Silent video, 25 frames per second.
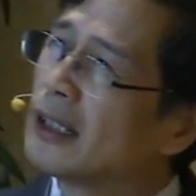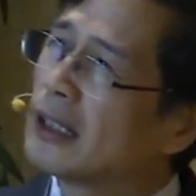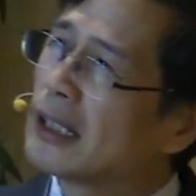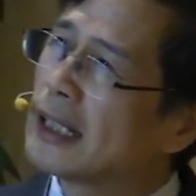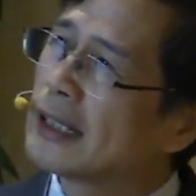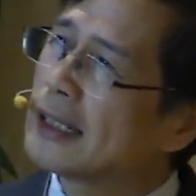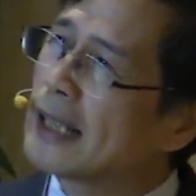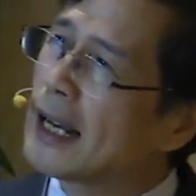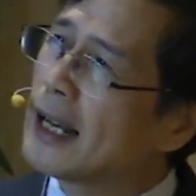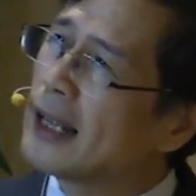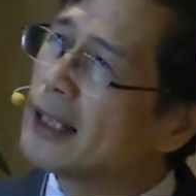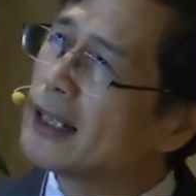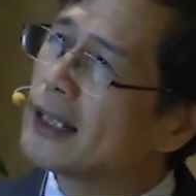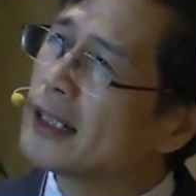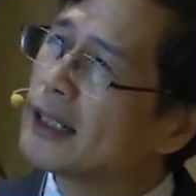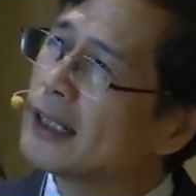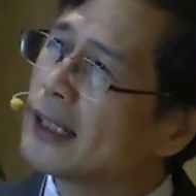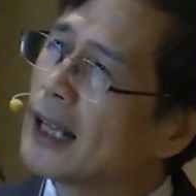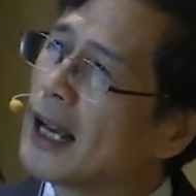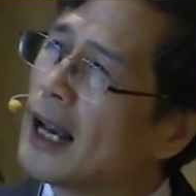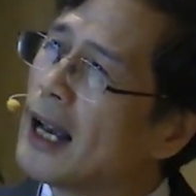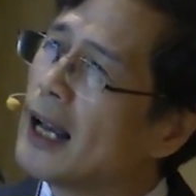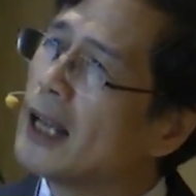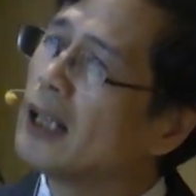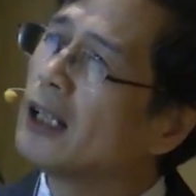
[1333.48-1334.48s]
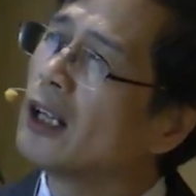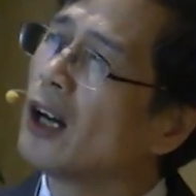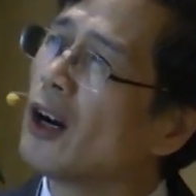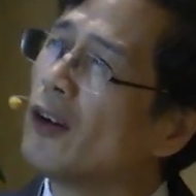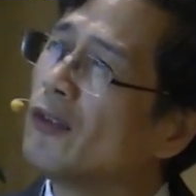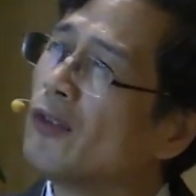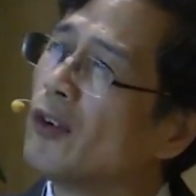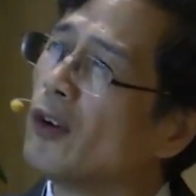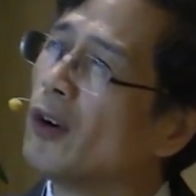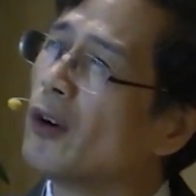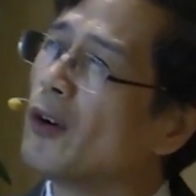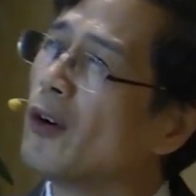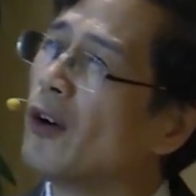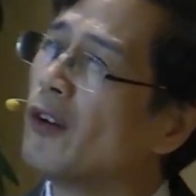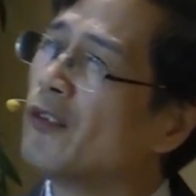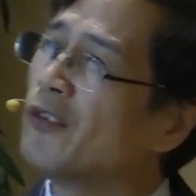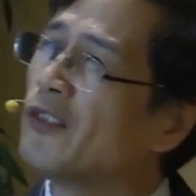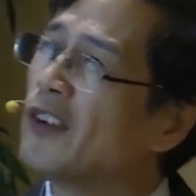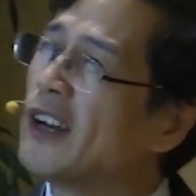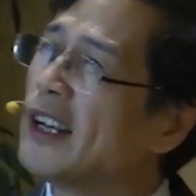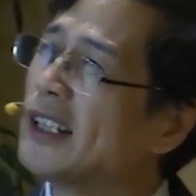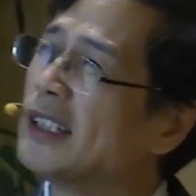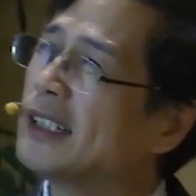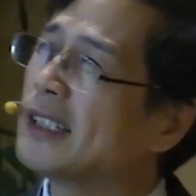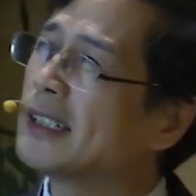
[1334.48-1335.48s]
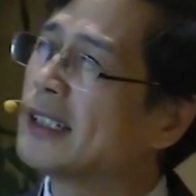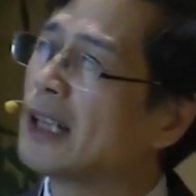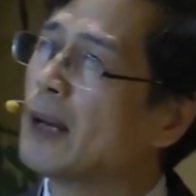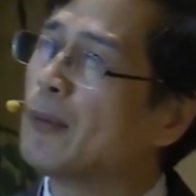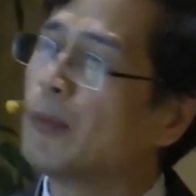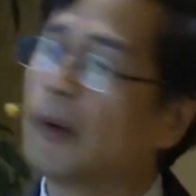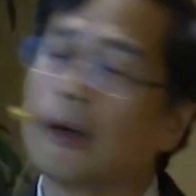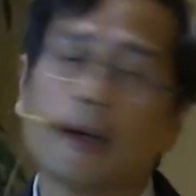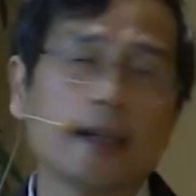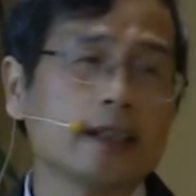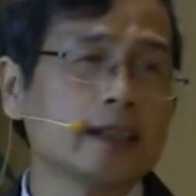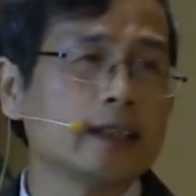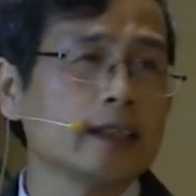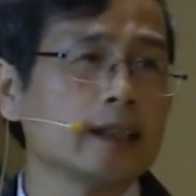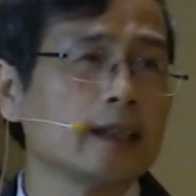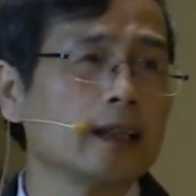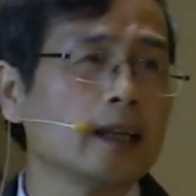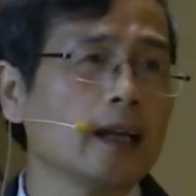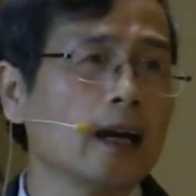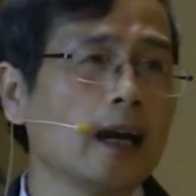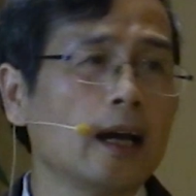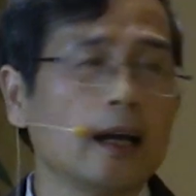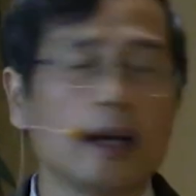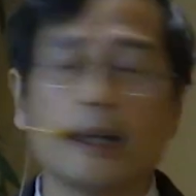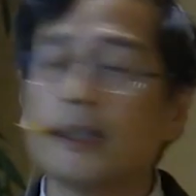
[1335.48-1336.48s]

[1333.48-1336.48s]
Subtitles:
design this kind of phase separation.